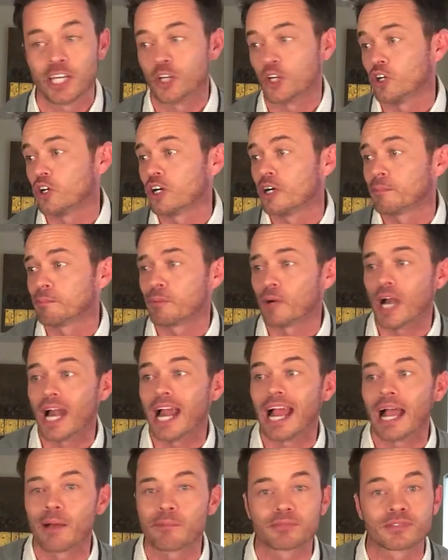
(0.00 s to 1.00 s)
or
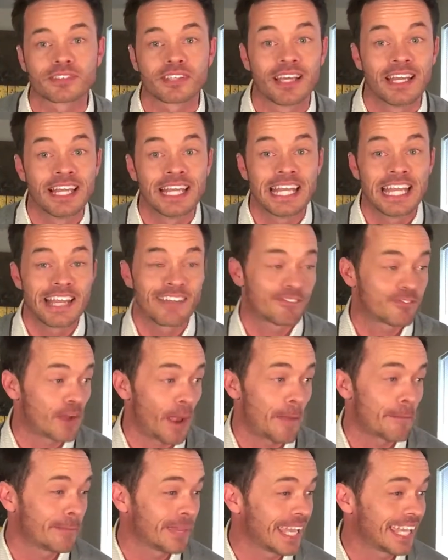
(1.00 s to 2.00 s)
perhaps if I
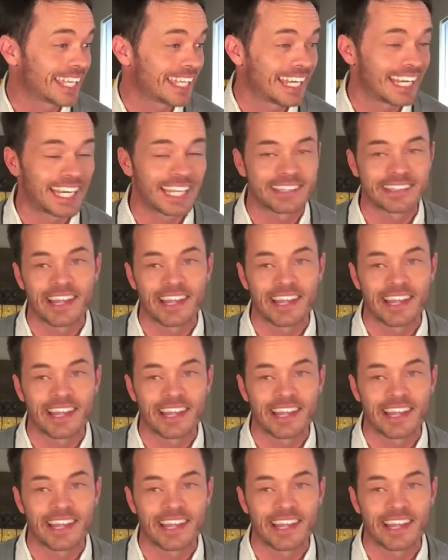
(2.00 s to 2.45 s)
make it in,